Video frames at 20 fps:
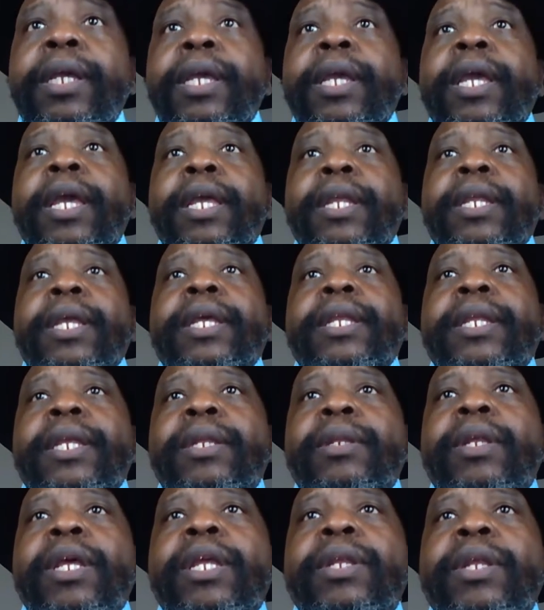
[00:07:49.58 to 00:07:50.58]

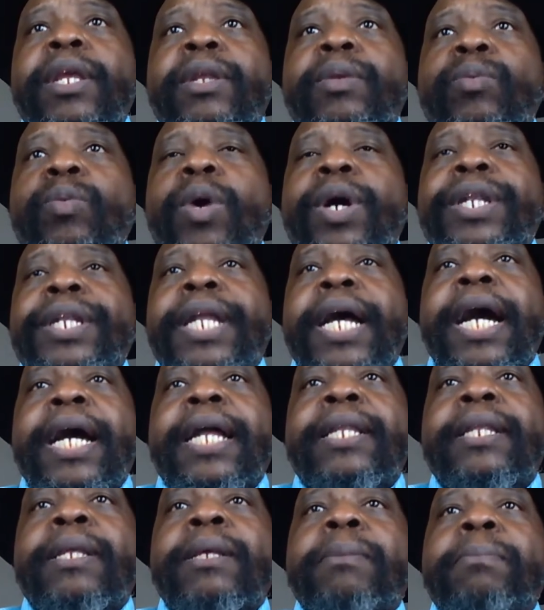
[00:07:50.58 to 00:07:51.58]
and
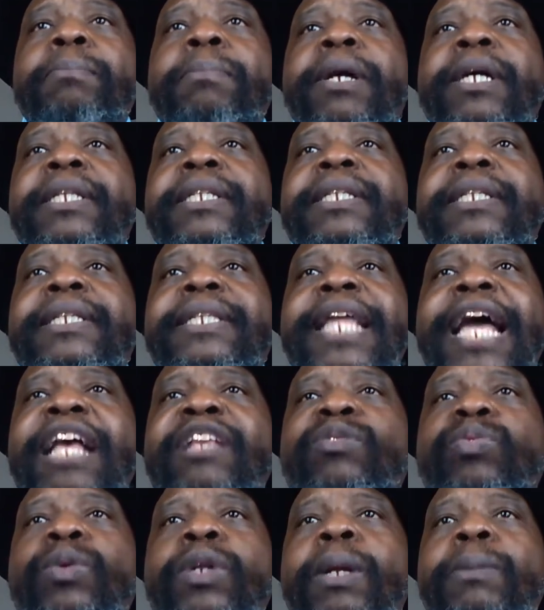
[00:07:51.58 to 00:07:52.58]
whatnot. But
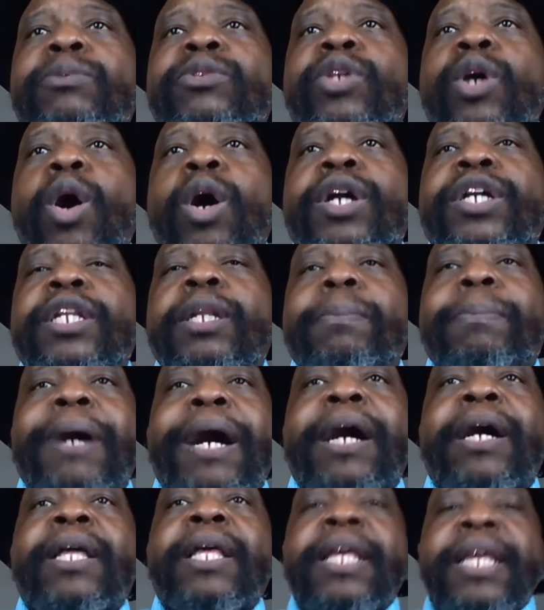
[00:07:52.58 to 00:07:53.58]
that's what I'm talking
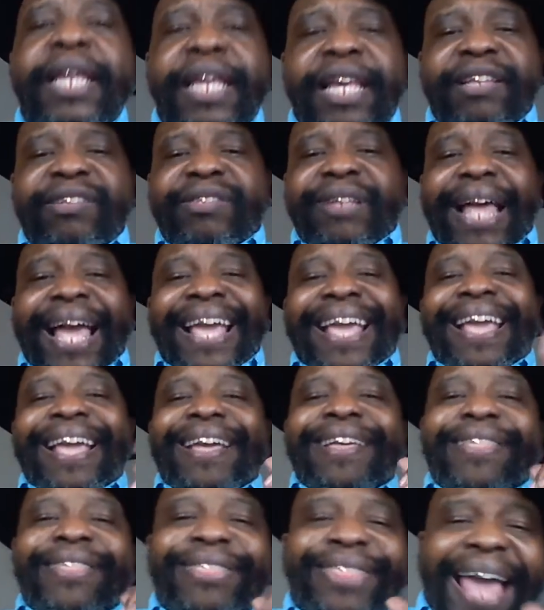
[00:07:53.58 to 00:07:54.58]
about. It's like
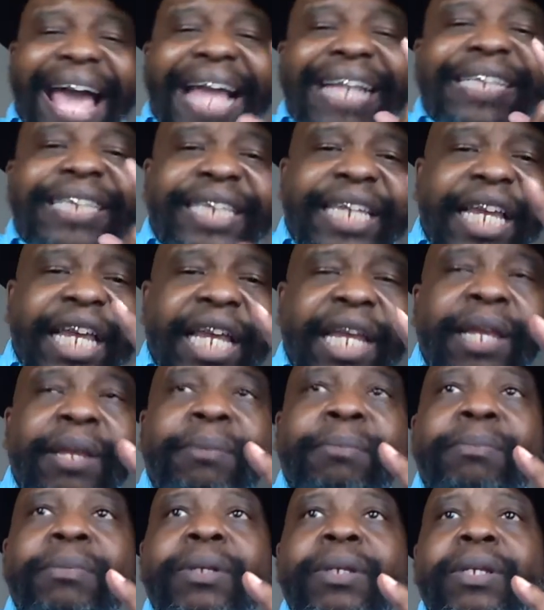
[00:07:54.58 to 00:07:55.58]
that
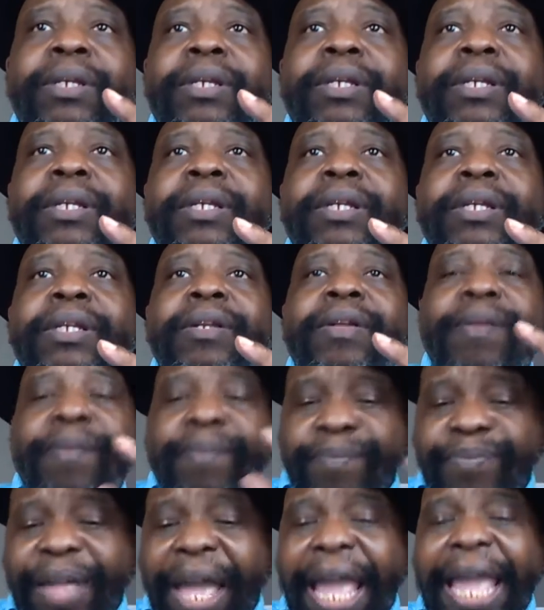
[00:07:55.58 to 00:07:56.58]
team,
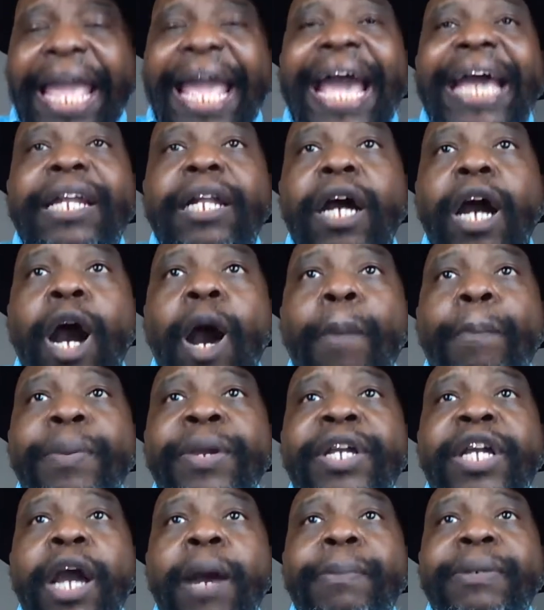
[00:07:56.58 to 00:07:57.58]
they had an
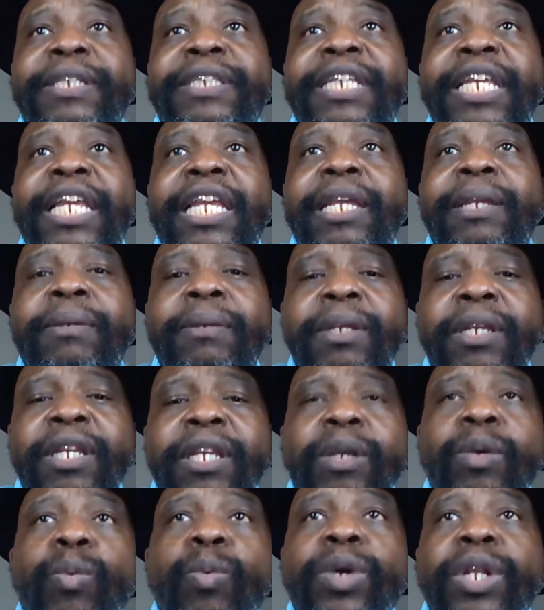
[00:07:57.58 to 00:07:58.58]
up-and-coming team
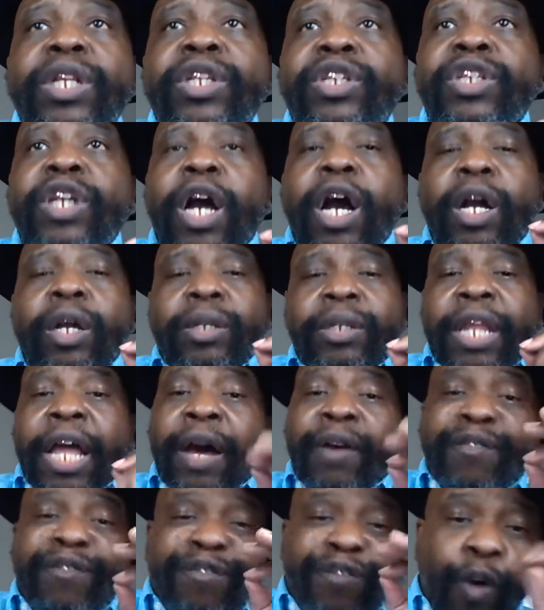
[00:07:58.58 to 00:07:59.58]
with a young,
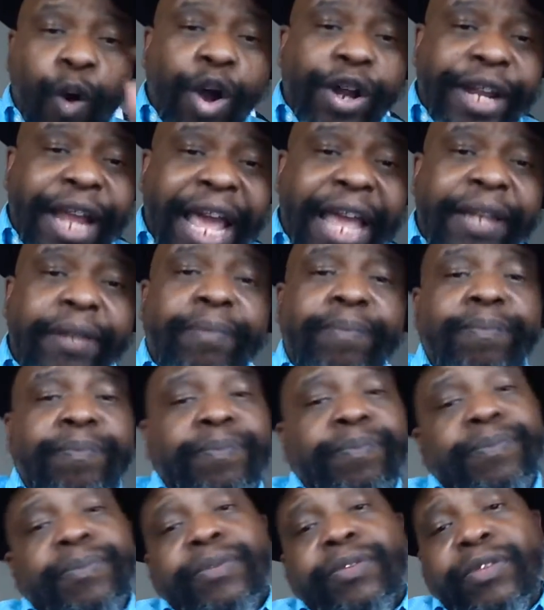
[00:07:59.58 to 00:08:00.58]
now Fournette
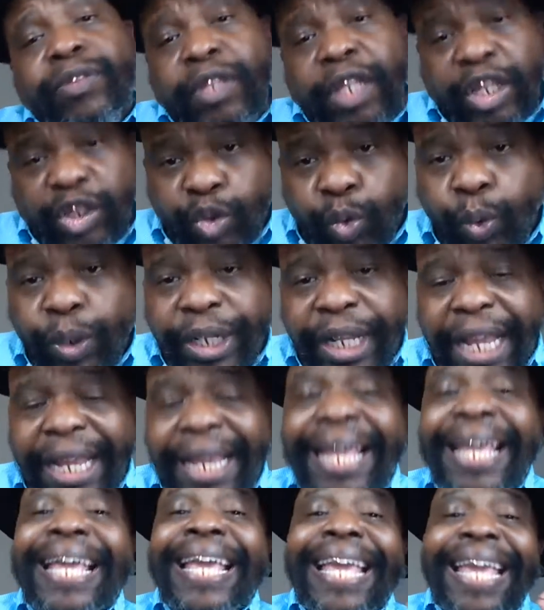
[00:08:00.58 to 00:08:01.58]
in
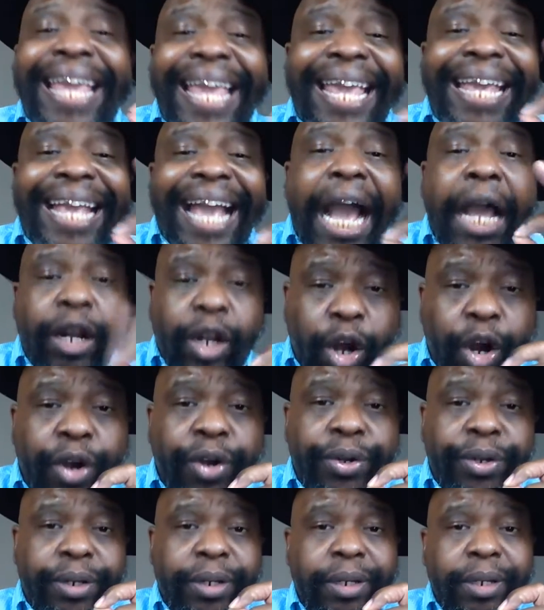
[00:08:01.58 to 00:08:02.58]
28, he got
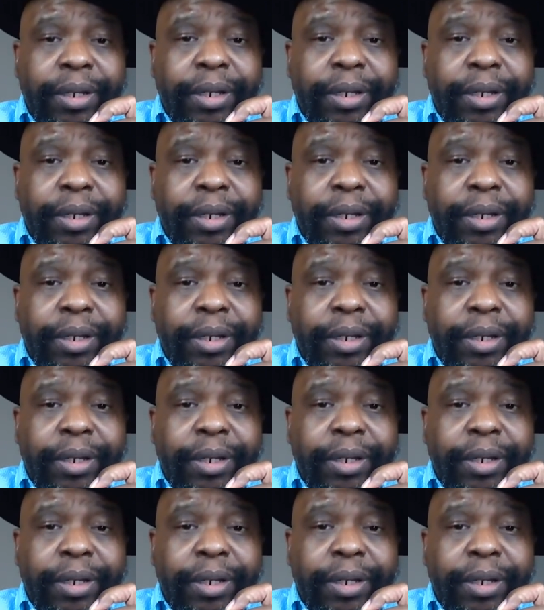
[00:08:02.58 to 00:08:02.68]
hurt.